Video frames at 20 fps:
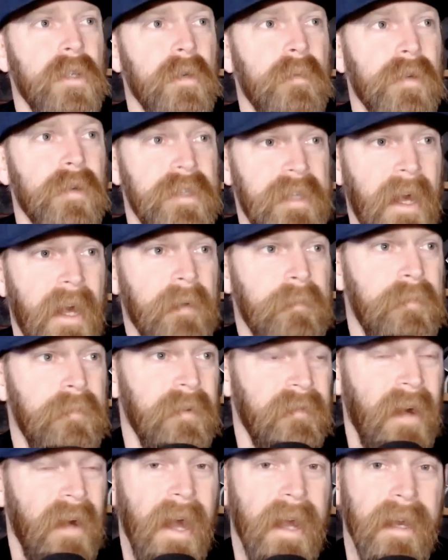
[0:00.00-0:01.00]
protect,
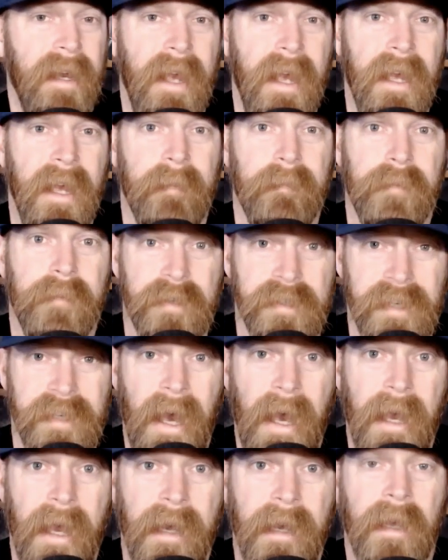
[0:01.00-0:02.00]
provide, and
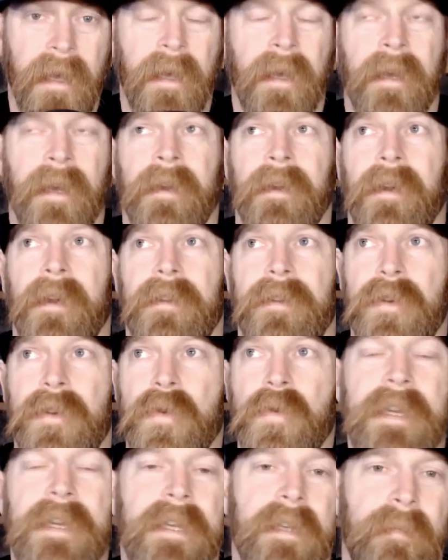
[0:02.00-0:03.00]
preside,
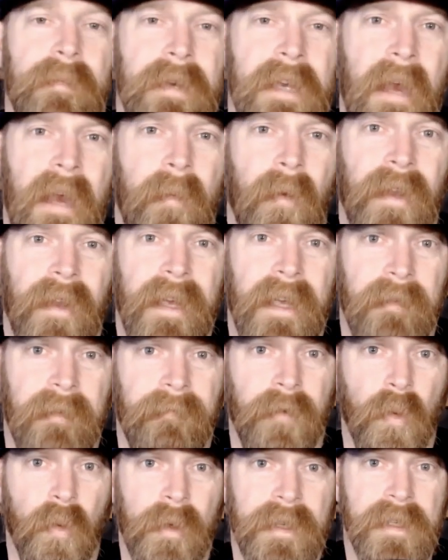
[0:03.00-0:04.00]
you need to be able to
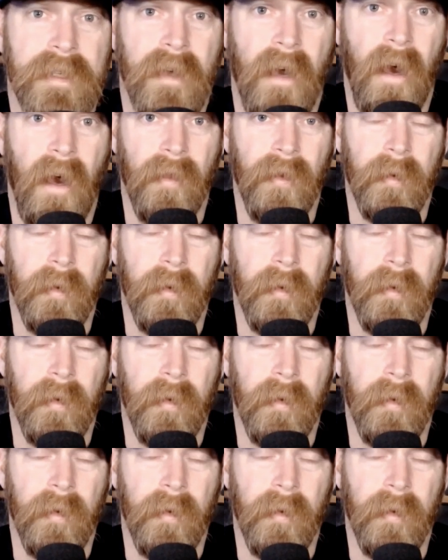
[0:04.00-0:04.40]
influence other